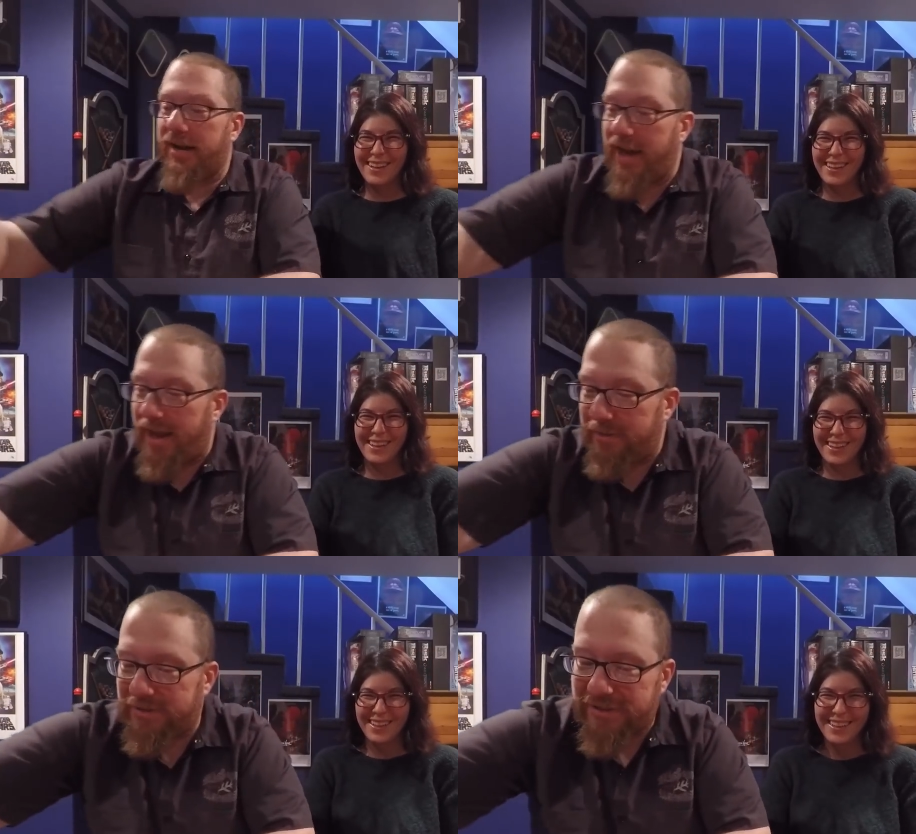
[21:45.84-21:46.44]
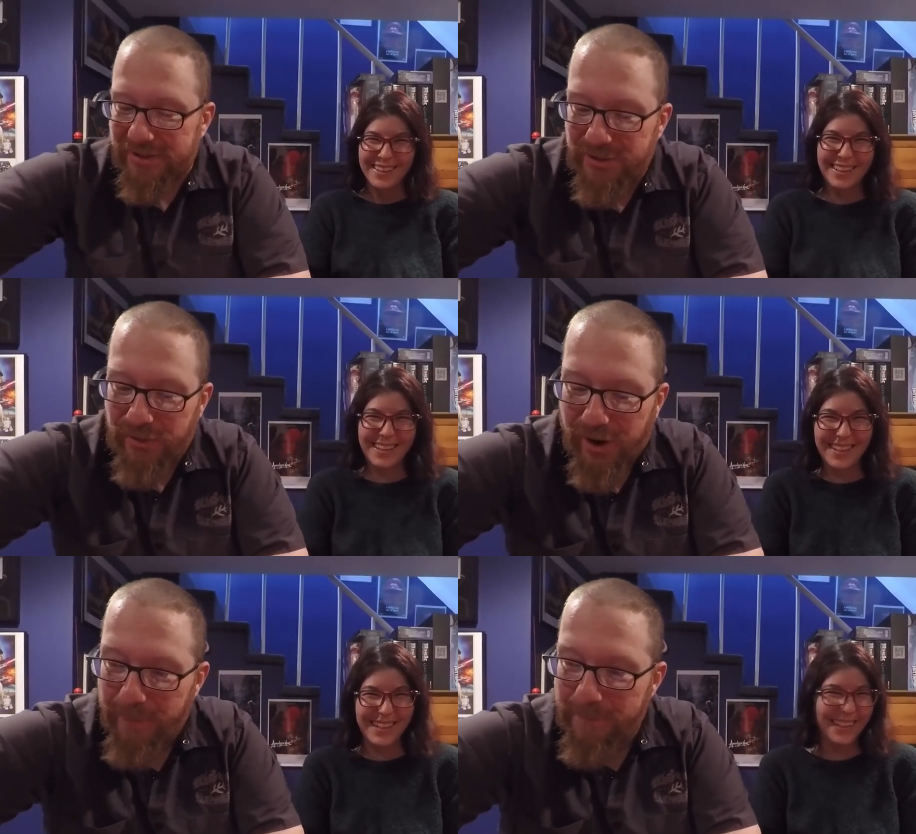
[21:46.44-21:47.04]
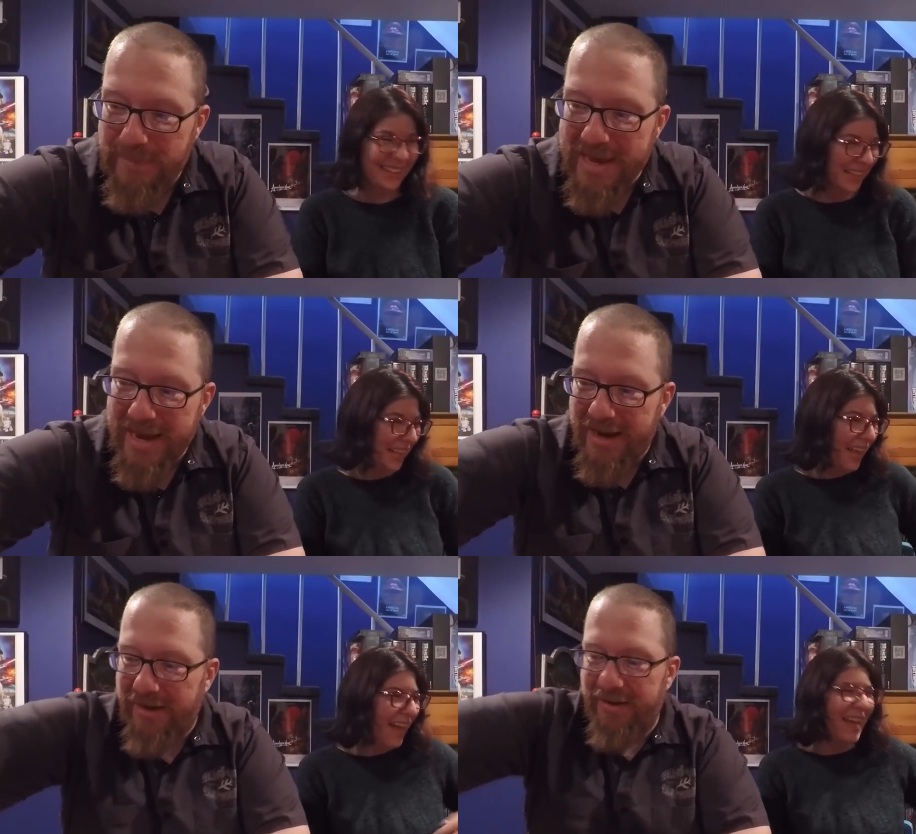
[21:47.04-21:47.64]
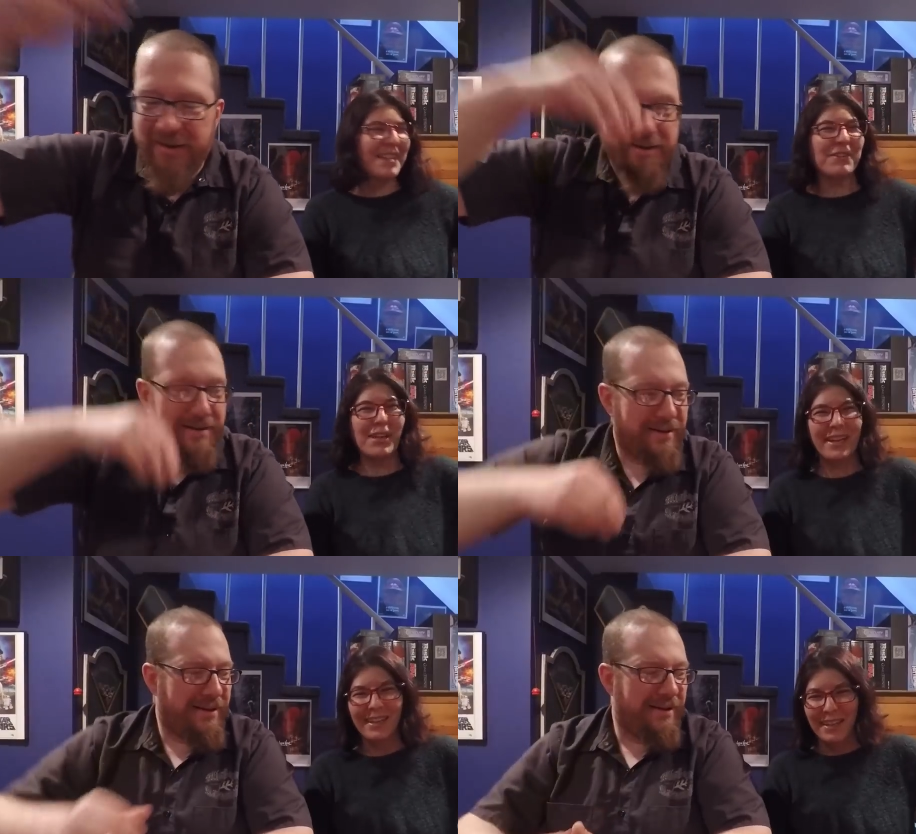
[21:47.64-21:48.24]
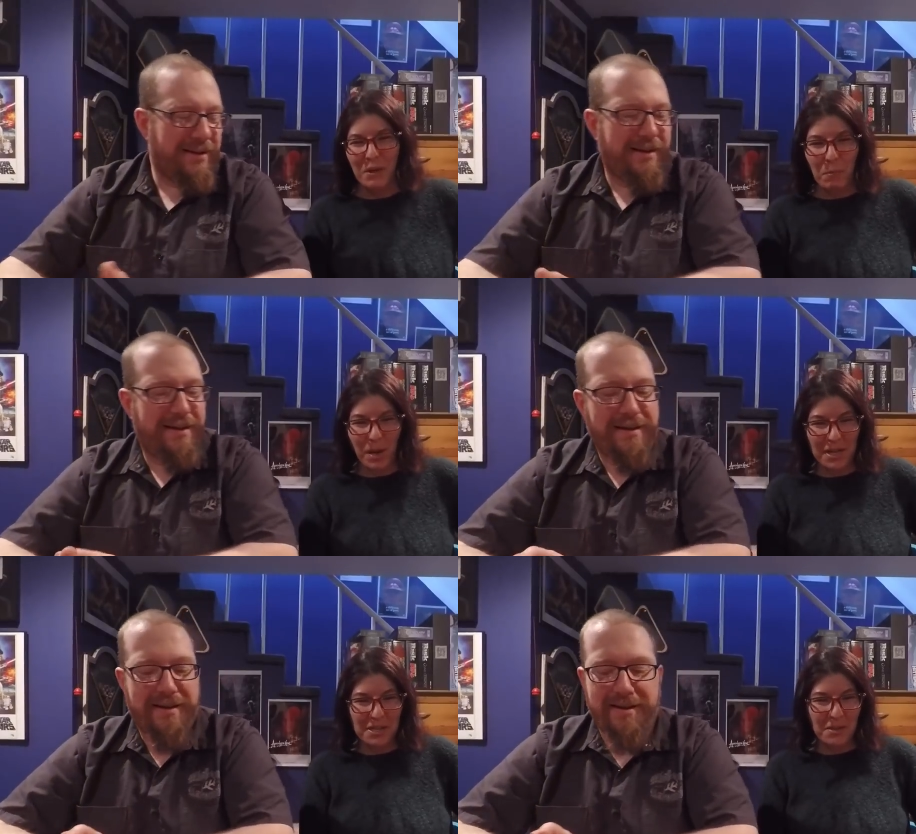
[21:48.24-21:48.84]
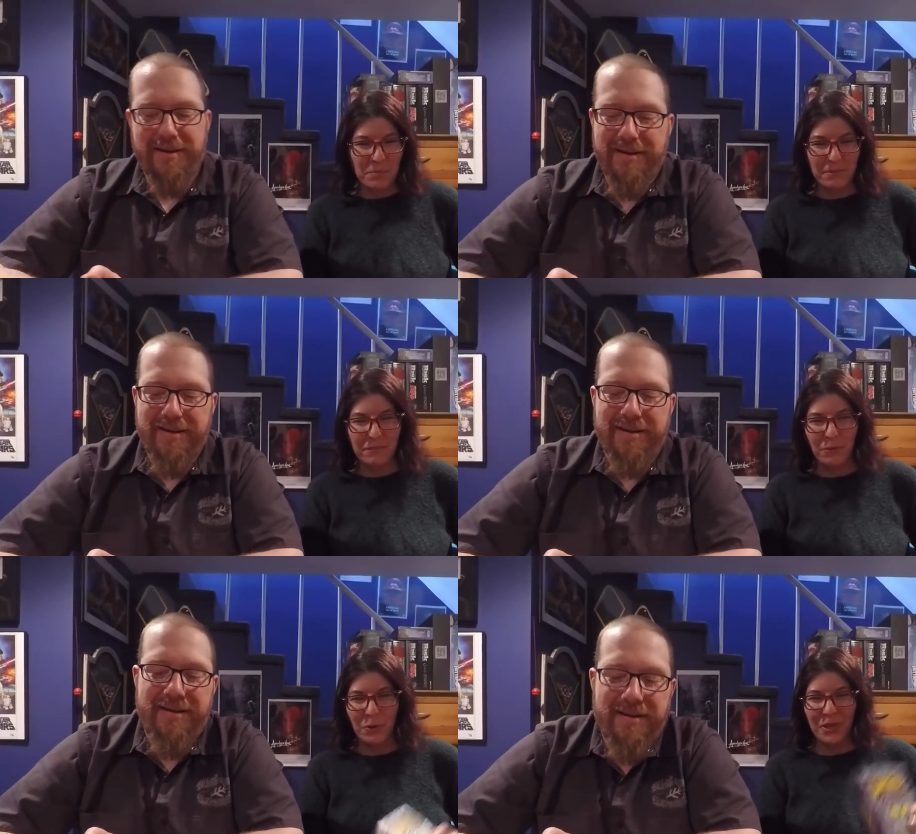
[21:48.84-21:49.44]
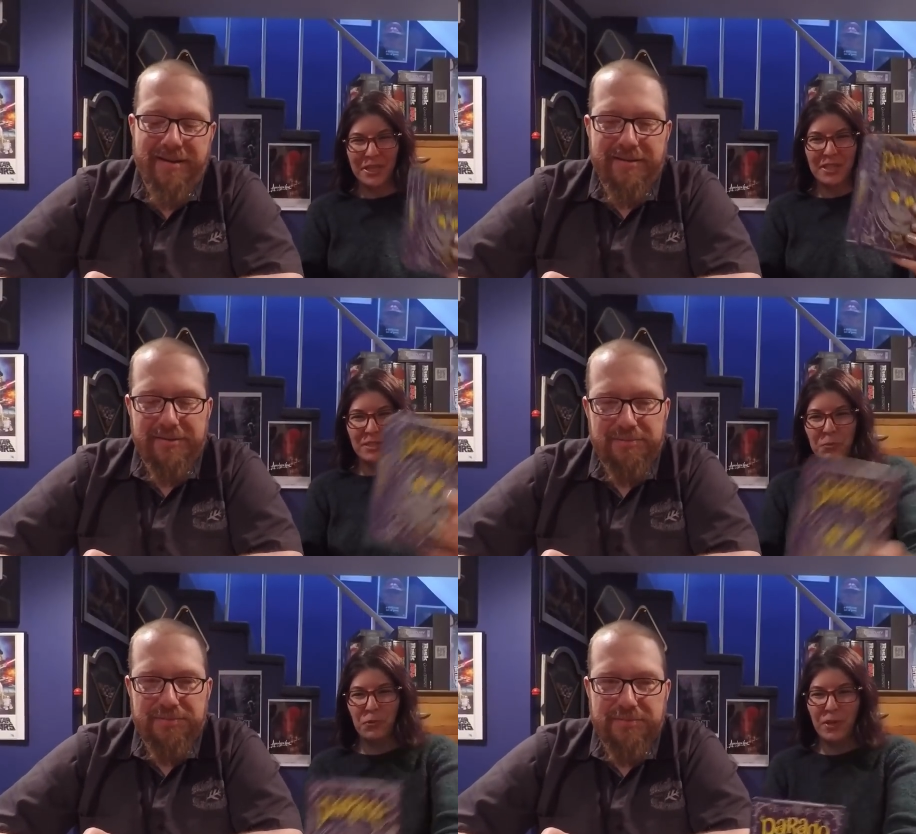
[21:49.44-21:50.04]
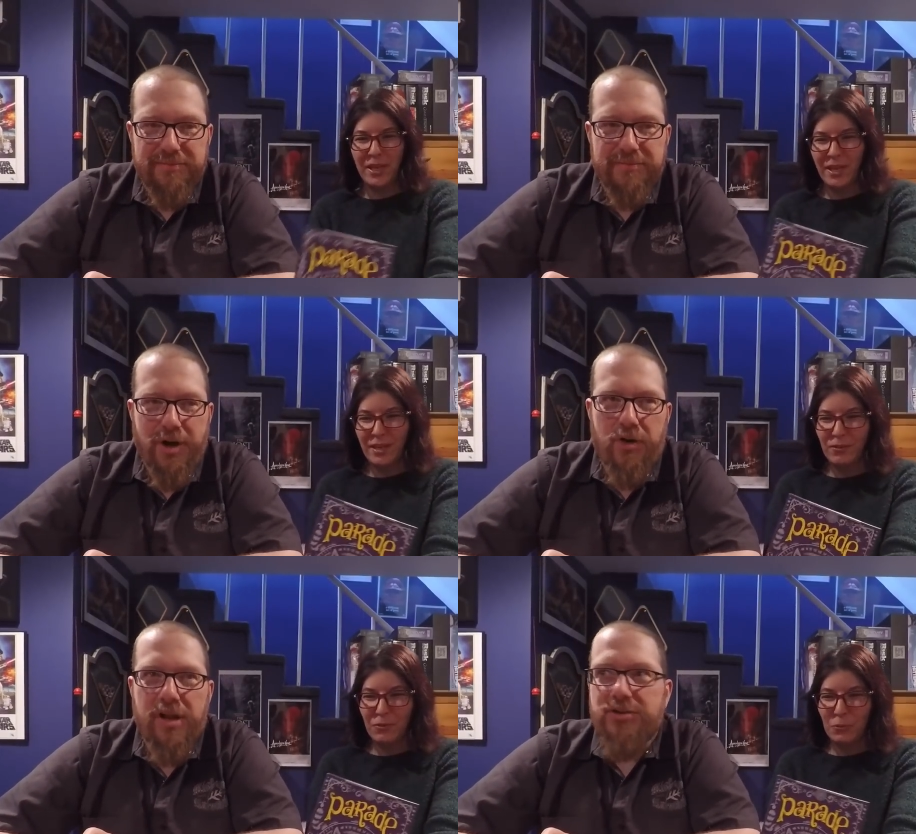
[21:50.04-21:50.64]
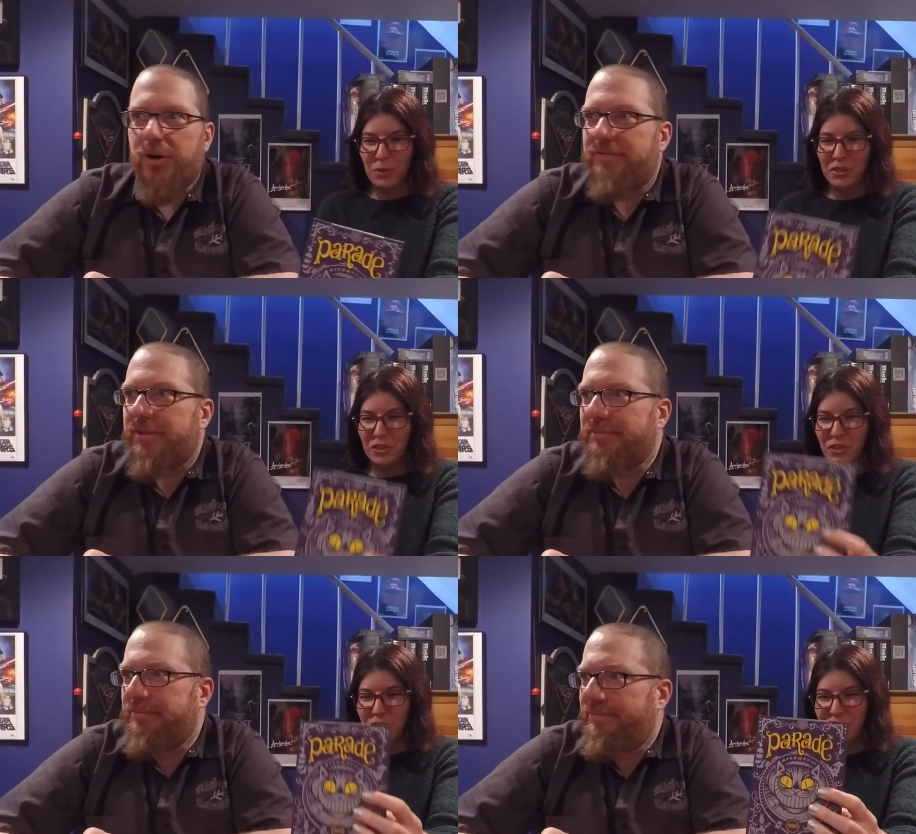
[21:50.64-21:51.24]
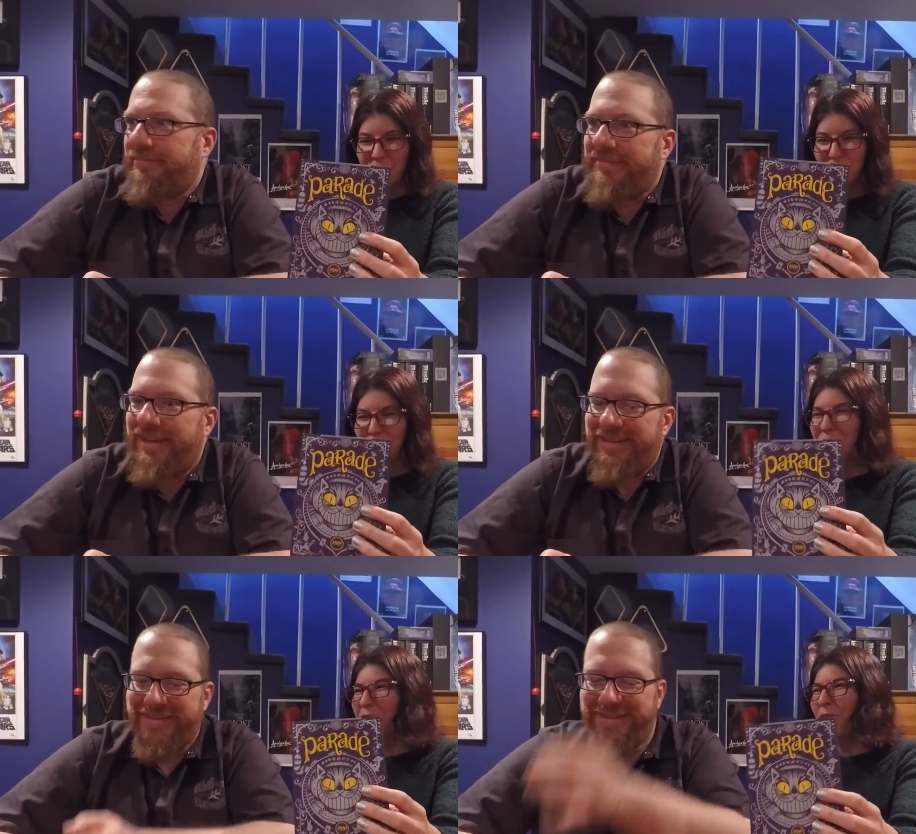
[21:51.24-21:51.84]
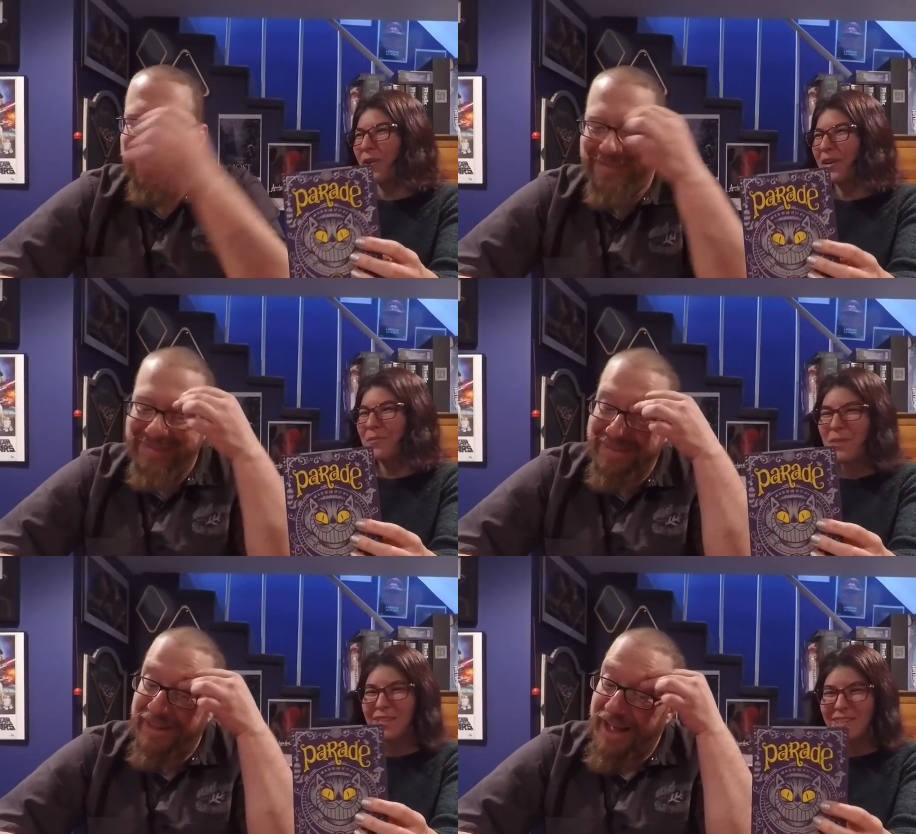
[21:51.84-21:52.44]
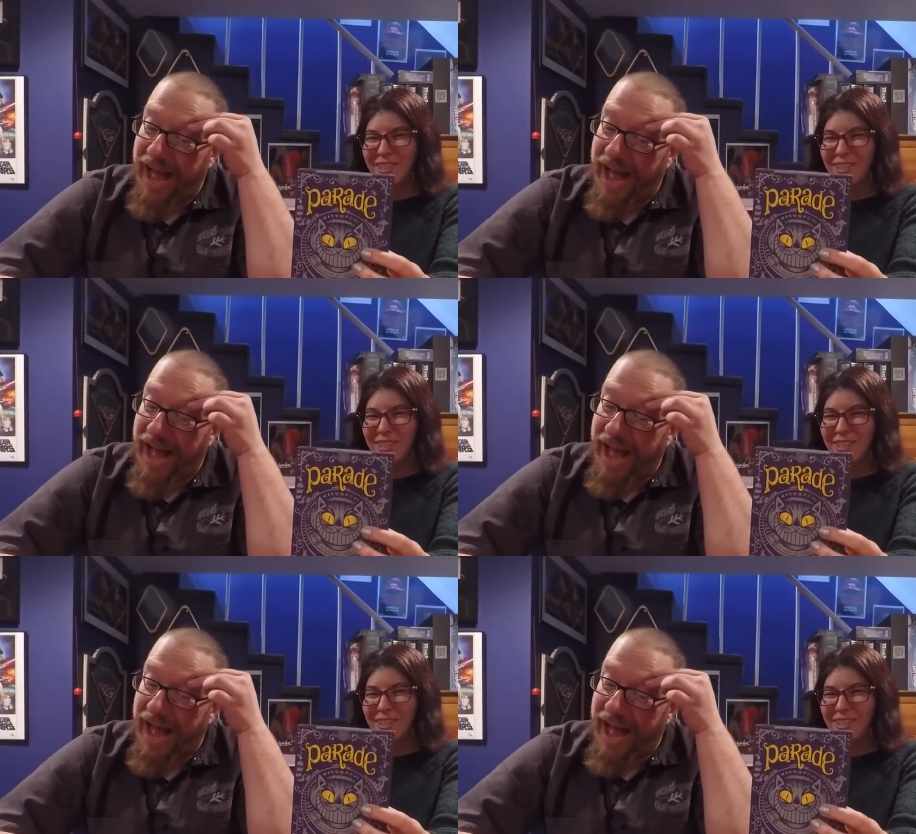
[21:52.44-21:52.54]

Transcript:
Speaker 1: games. You are mean.
Speaker 2: Anyway, my number four is Parade. Oh, that's awful. You have already mentioned.